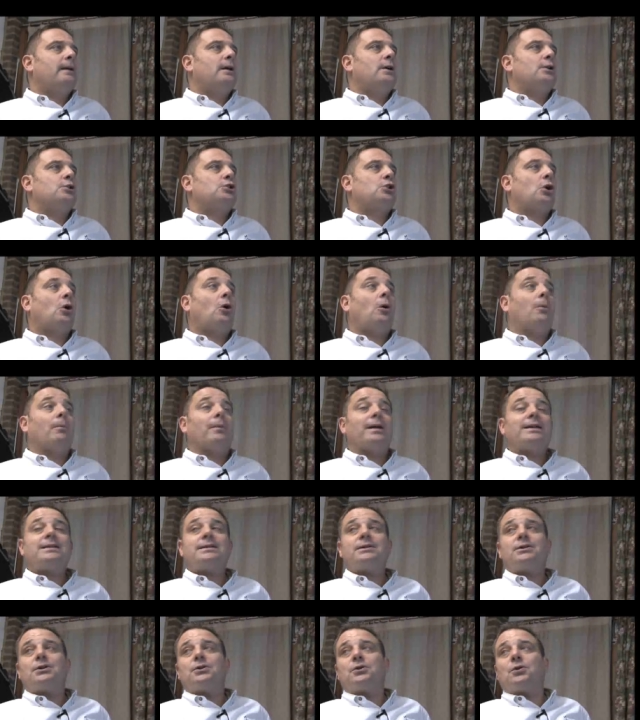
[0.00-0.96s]
Tom,
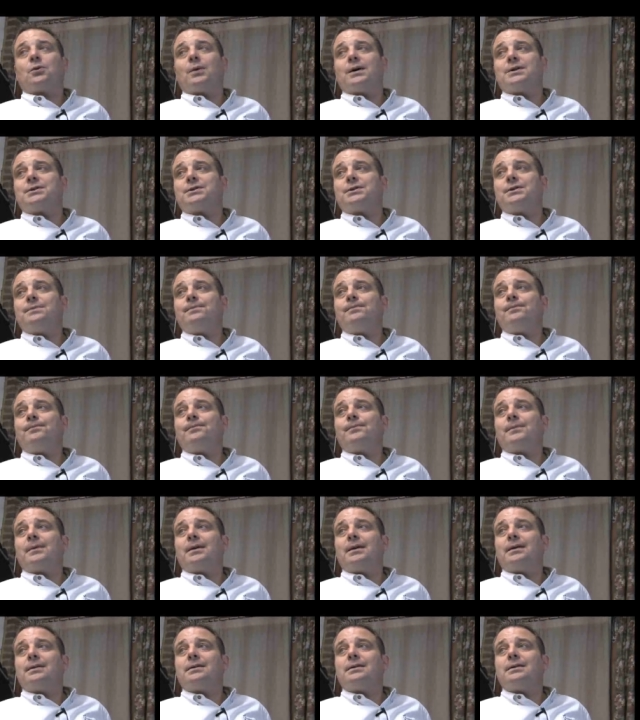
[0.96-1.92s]
that's a good question.
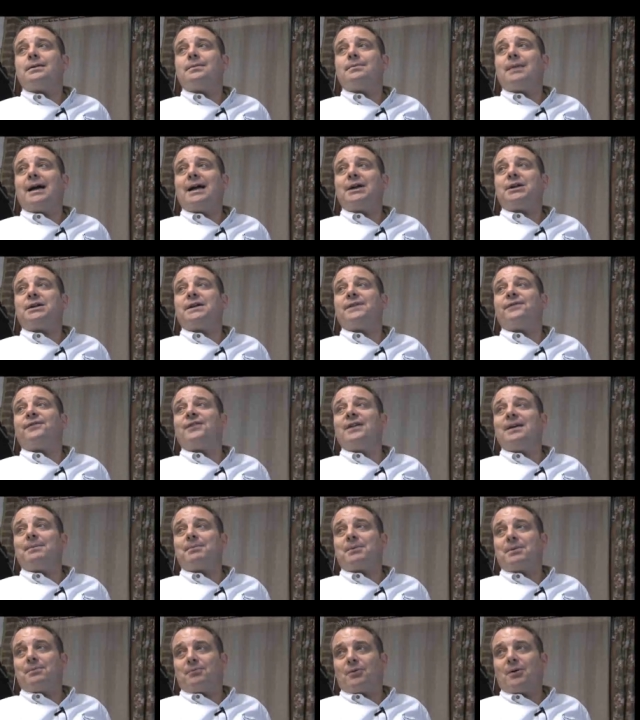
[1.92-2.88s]
Actually,
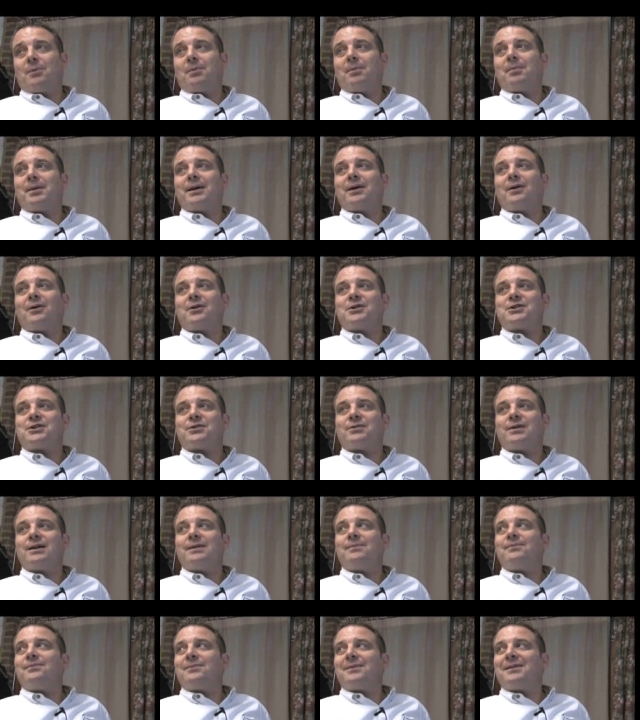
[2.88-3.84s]
Philip can probably answer
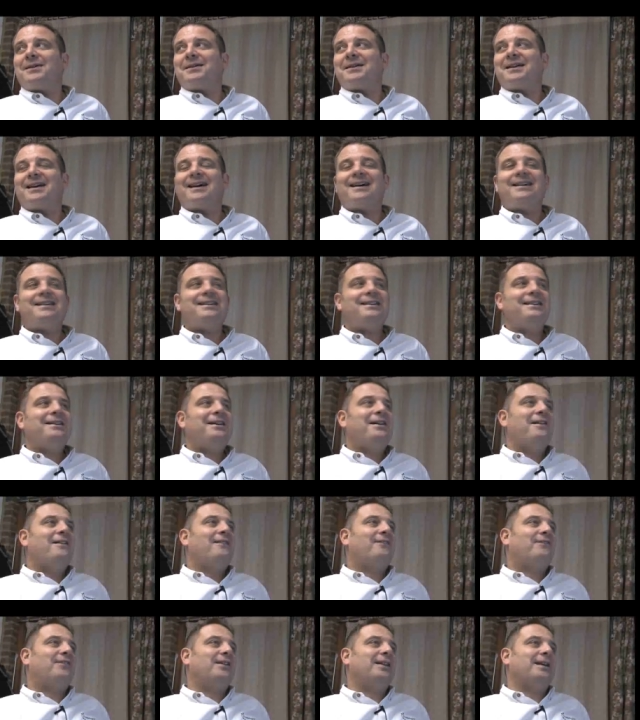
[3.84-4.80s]
it. Okay,
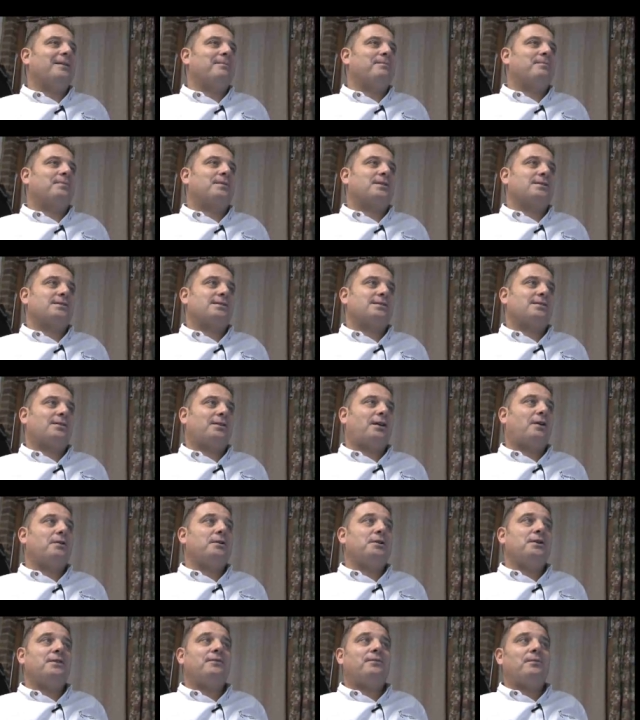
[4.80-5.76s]
Philip, because I
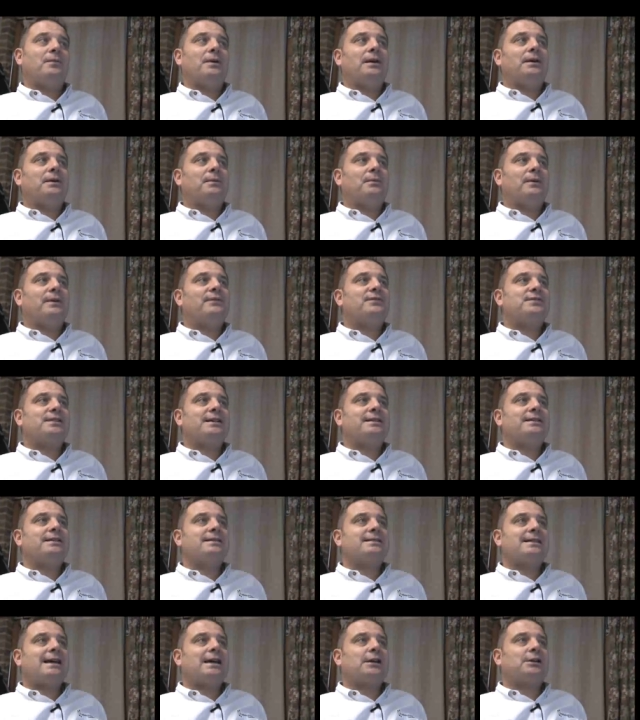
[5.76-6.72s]
know we've seen
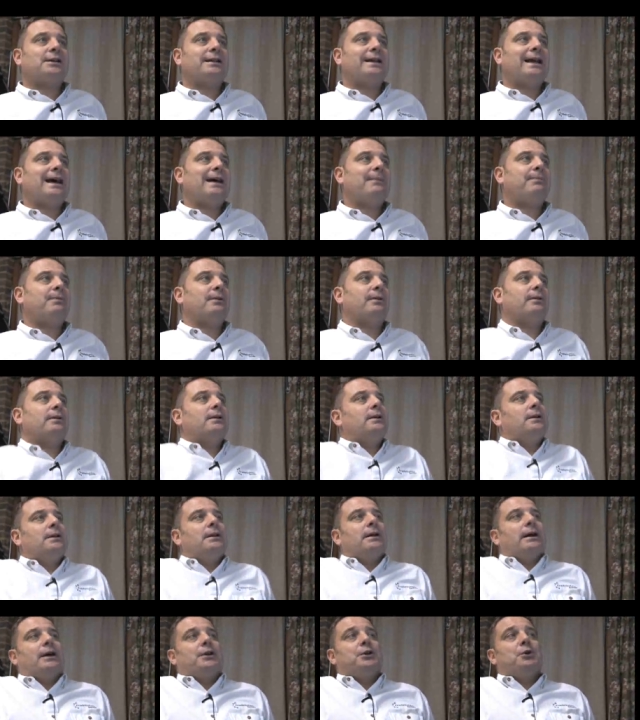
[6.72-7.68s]
this actually happen,
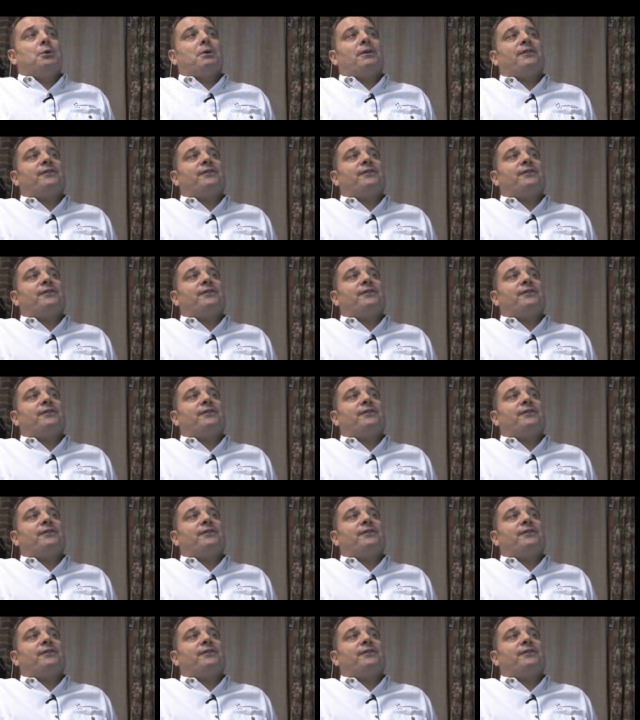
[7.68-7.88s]
and you're a